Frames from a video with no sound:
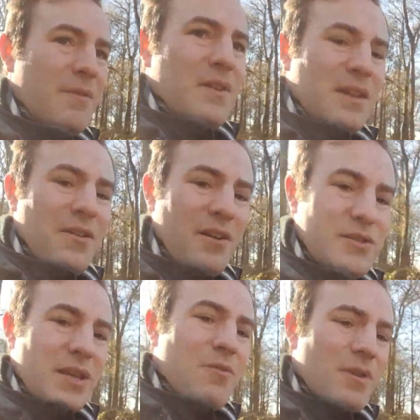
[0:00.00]
a video and I'll
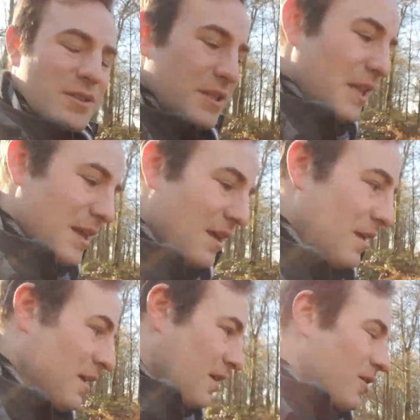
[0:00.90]
say, oh, look, there's a deer.
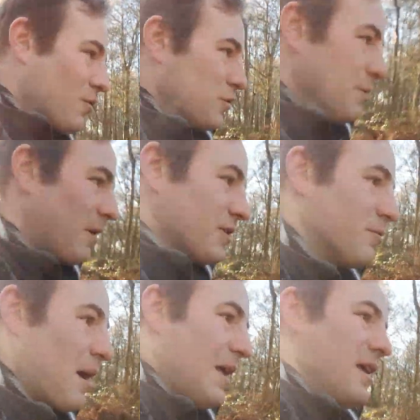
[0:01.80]
Of course, it runs
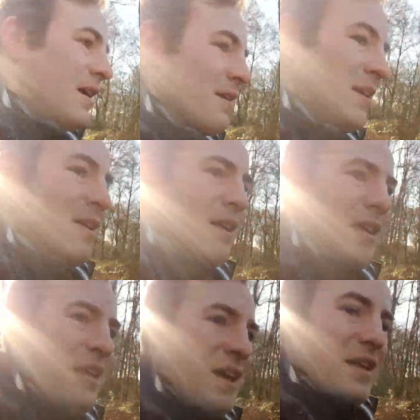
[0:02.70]
away.
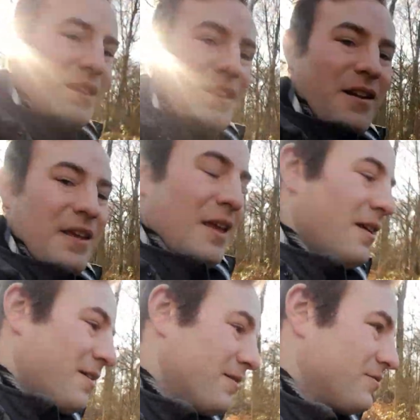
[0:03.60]
And then I
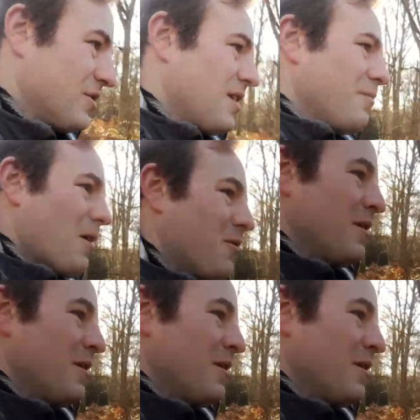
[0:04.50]
just like, well,